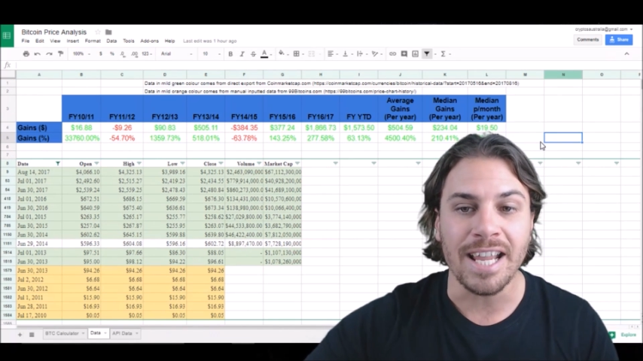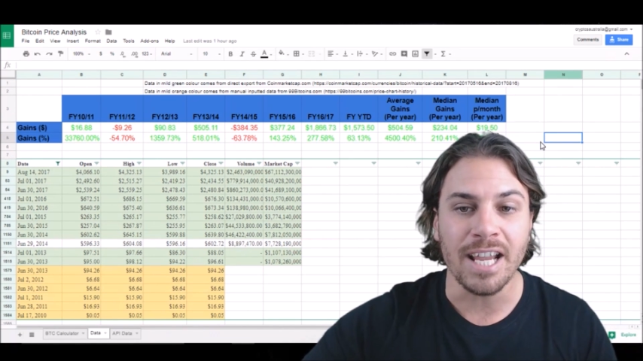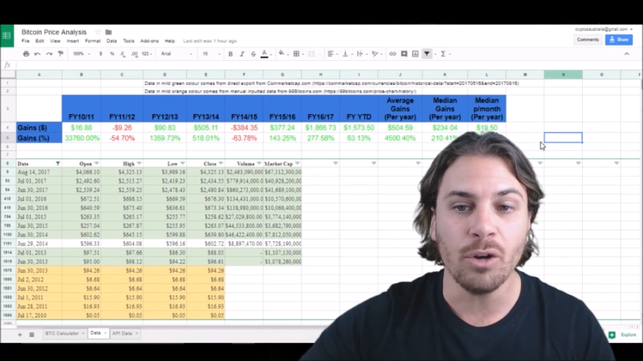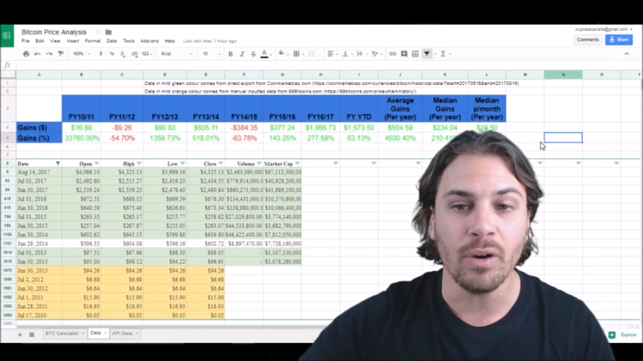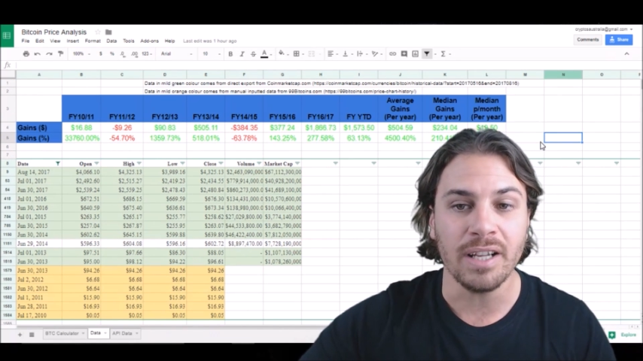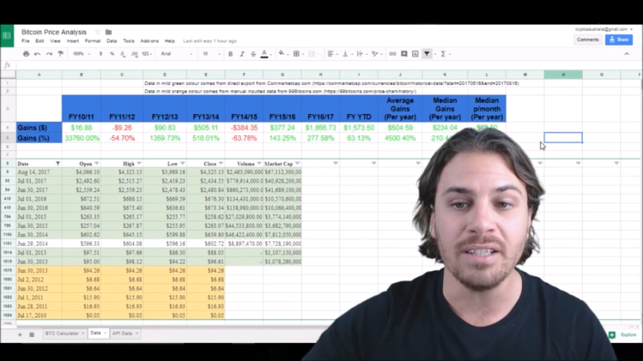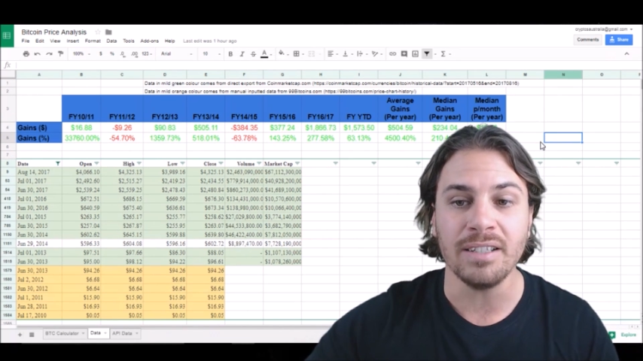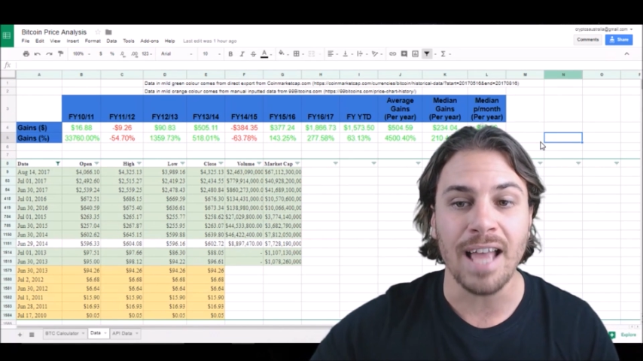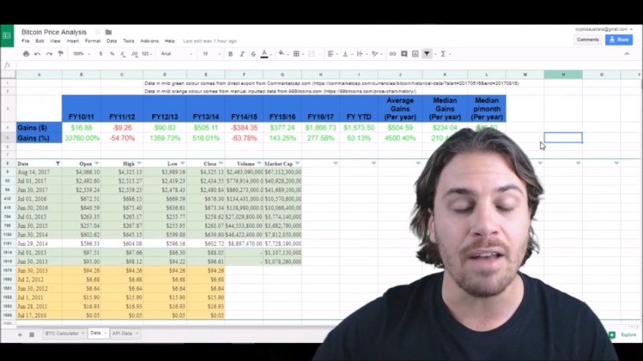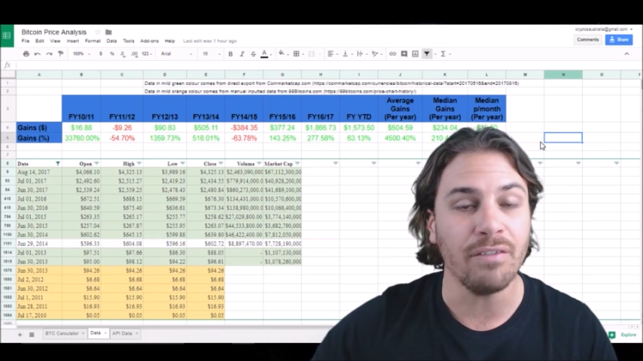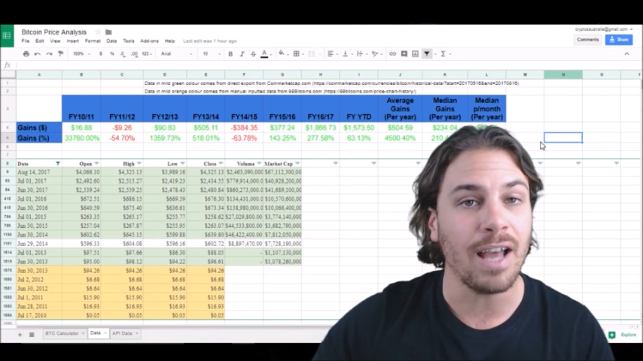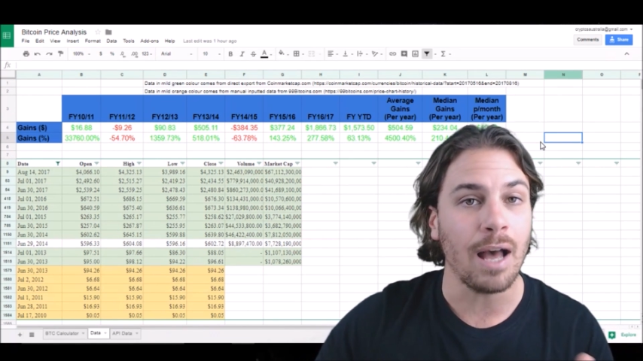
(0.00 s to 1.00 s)
increases
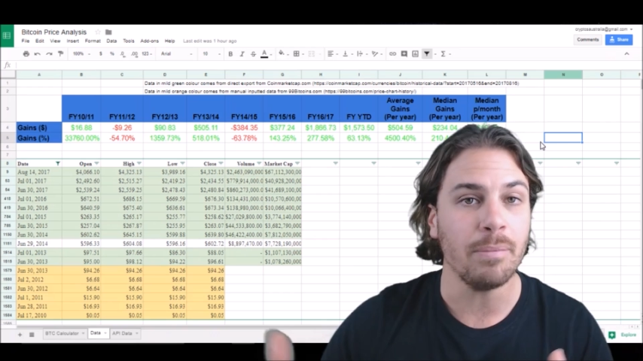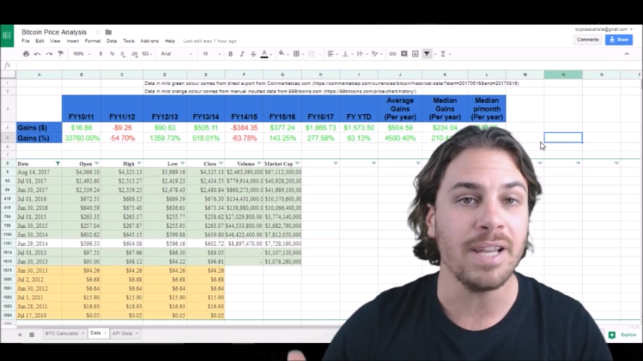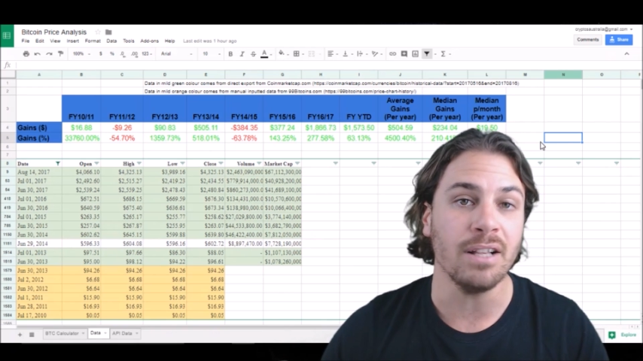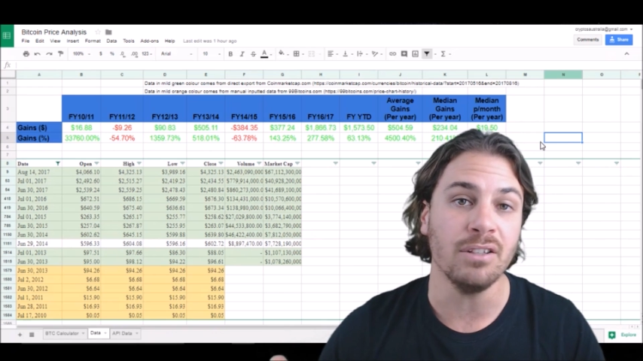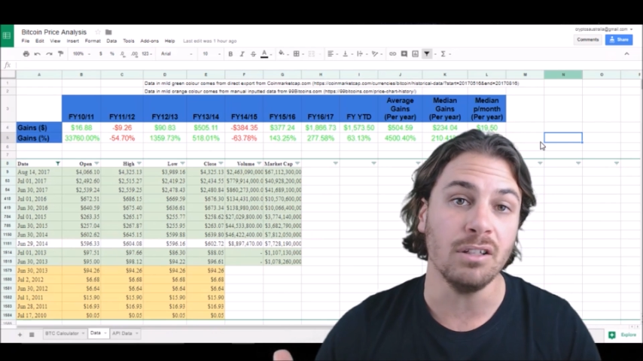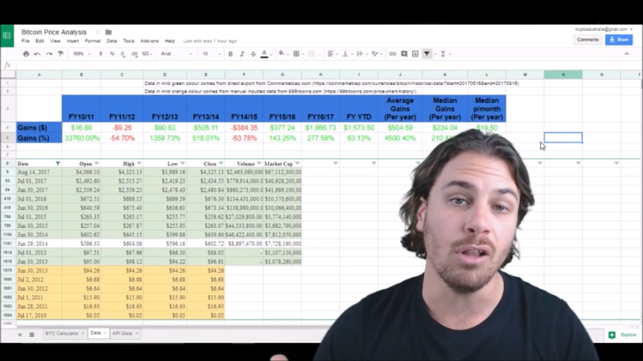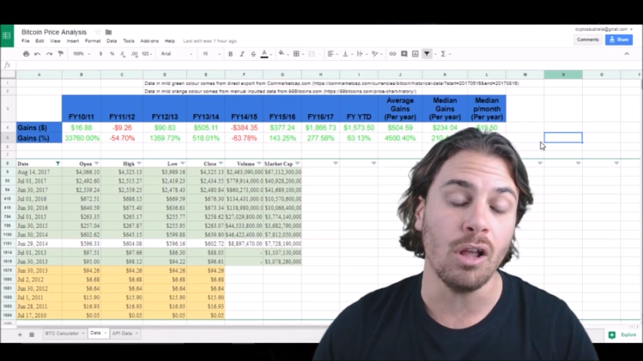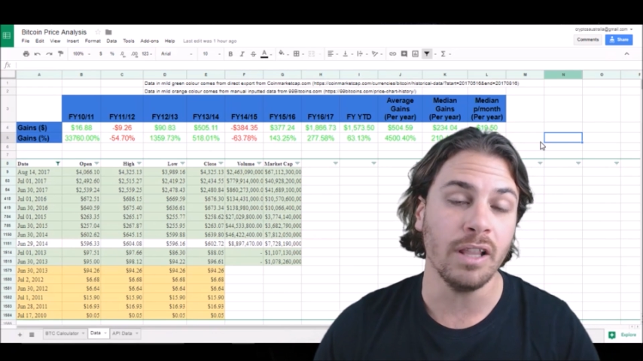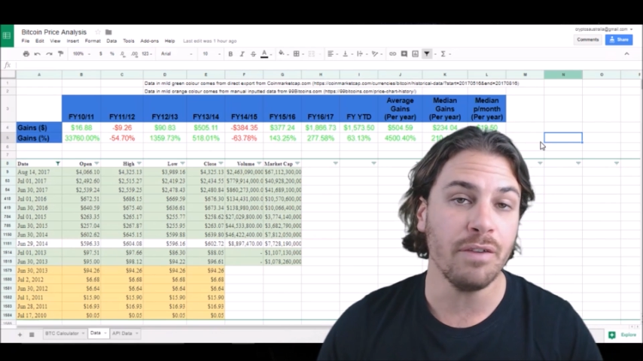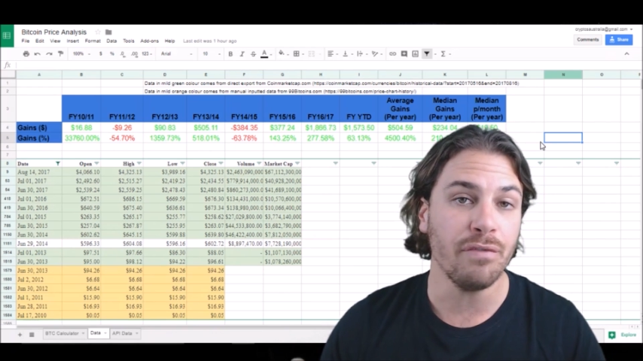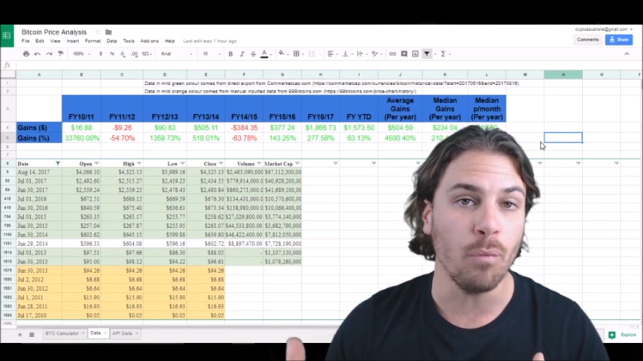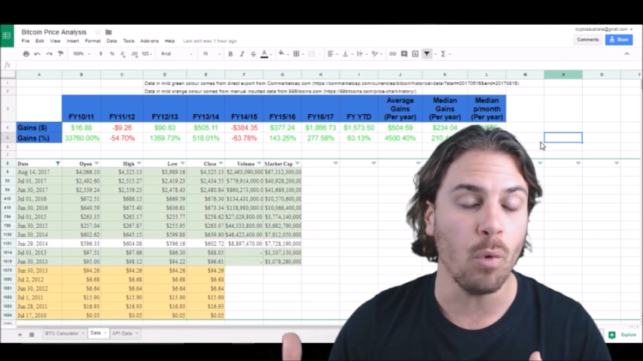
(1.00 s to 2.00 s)
have come down slightly
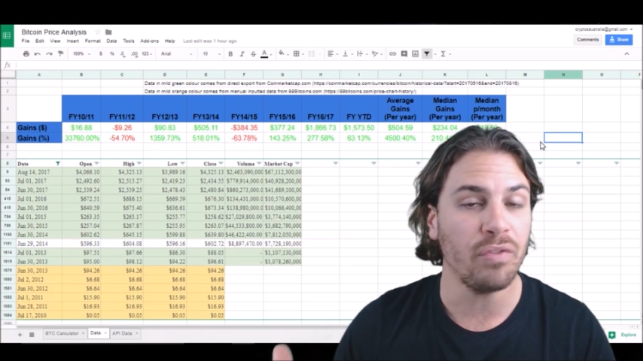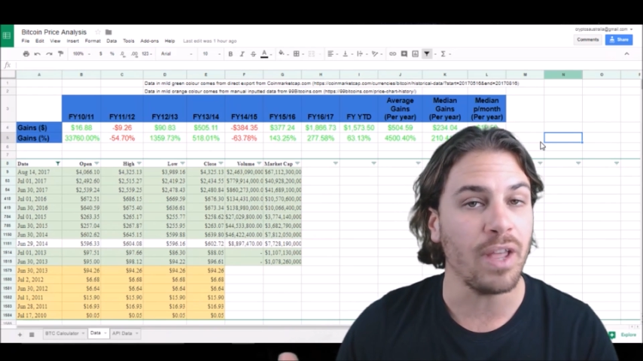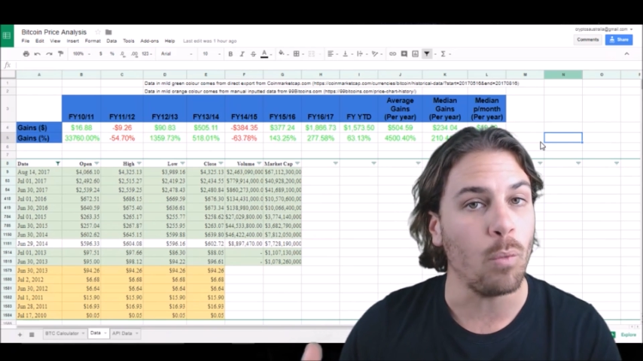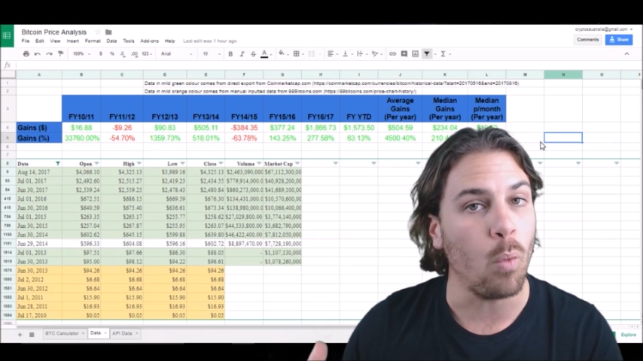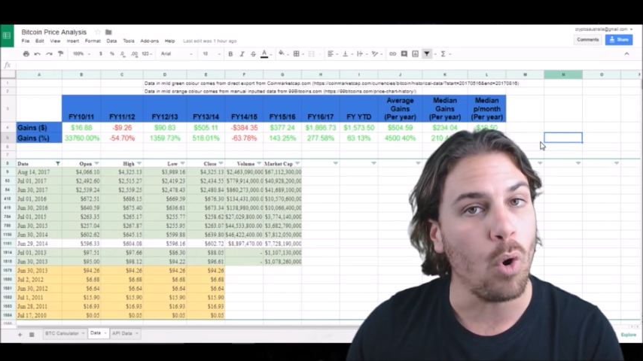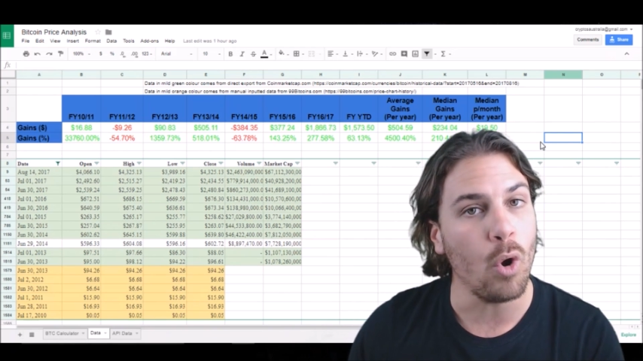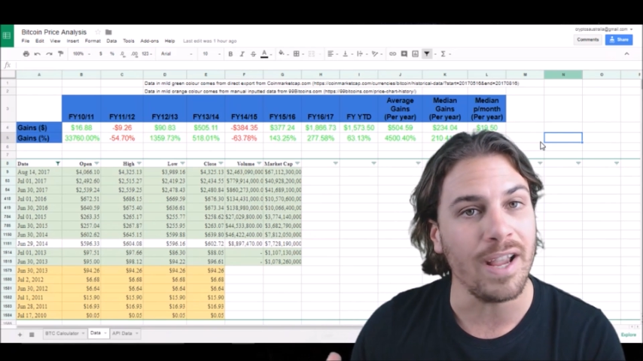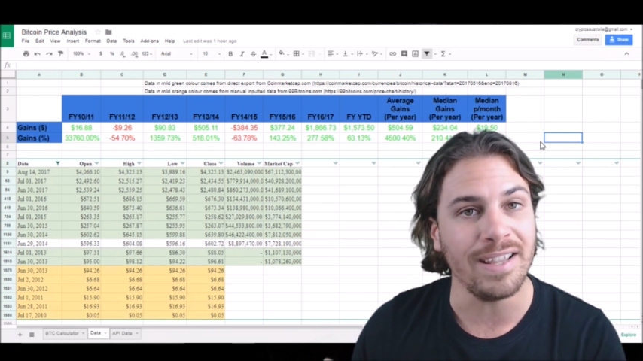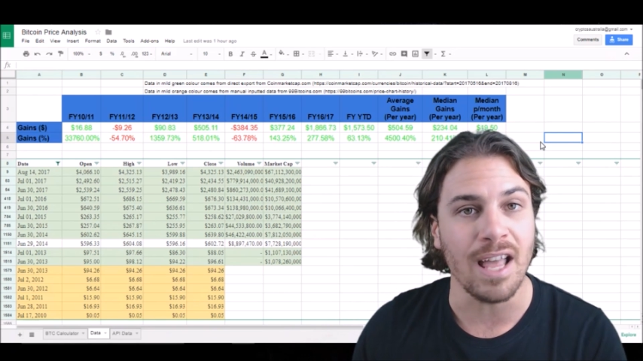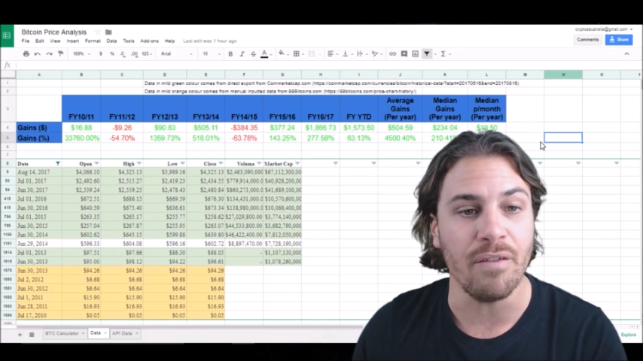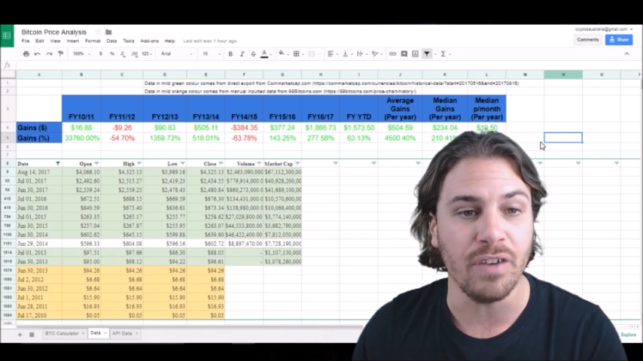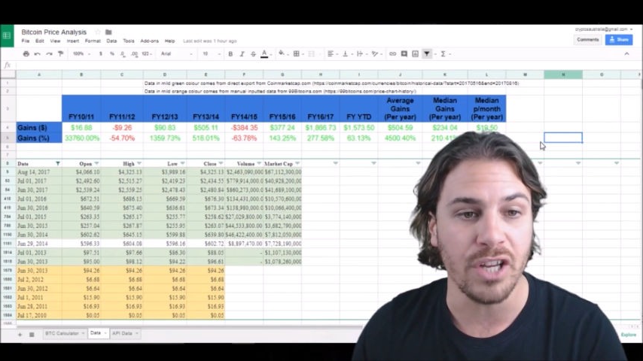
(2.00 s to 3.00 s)
from what they were in
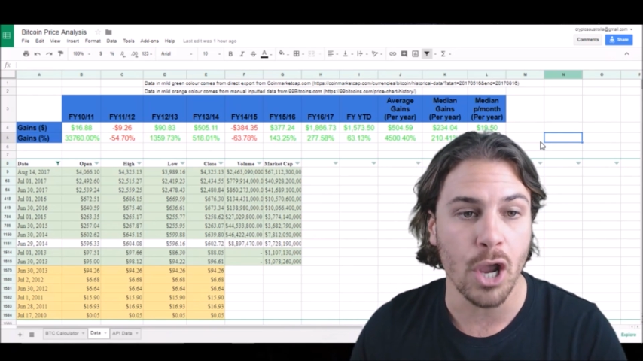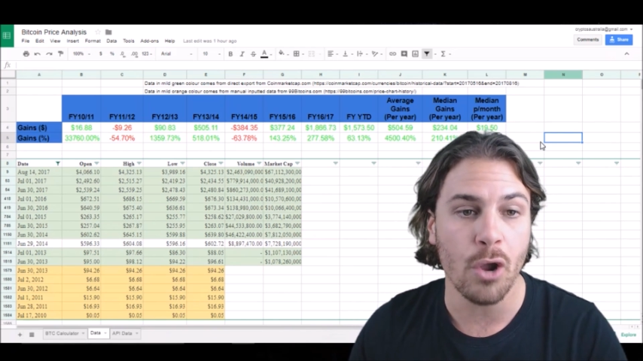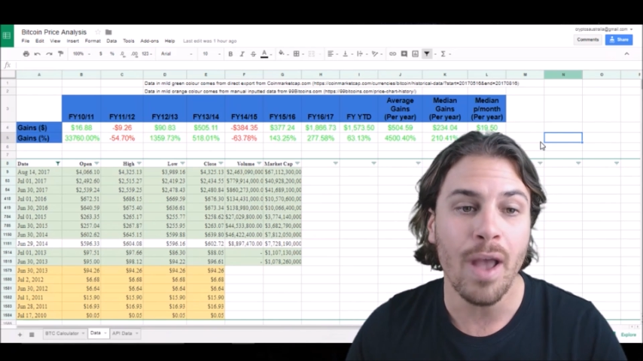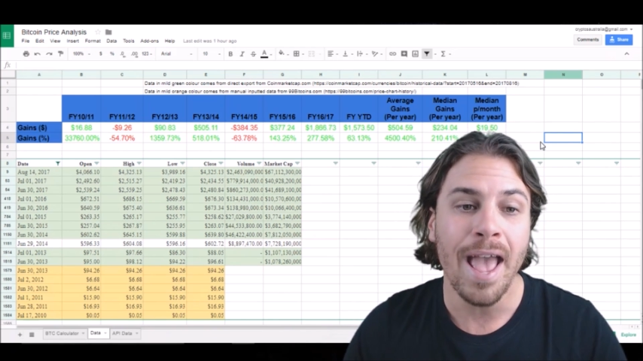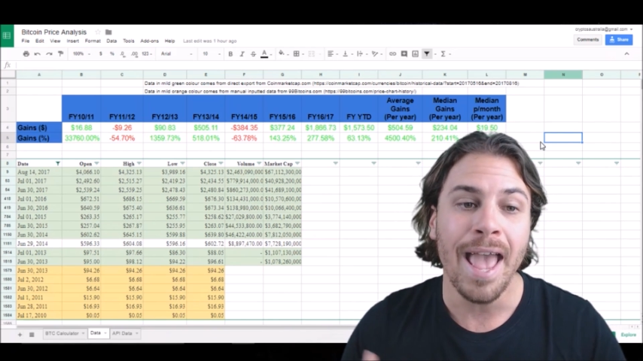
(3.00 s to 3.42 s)
that video.